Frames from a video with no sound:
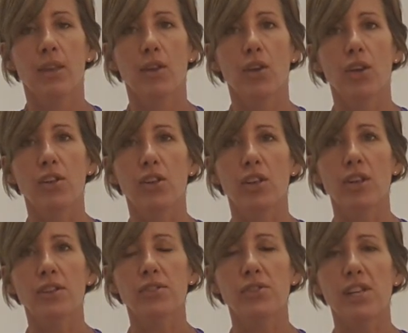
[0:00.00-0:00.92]
Good. You can
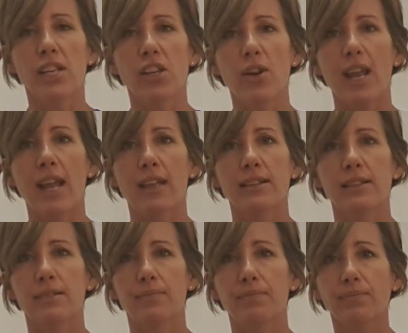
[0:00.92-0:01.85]
also take your
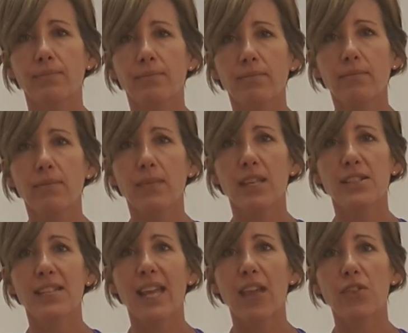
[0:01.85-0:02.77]
hands
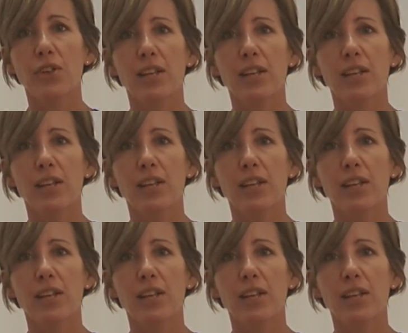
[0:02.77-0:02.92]
together.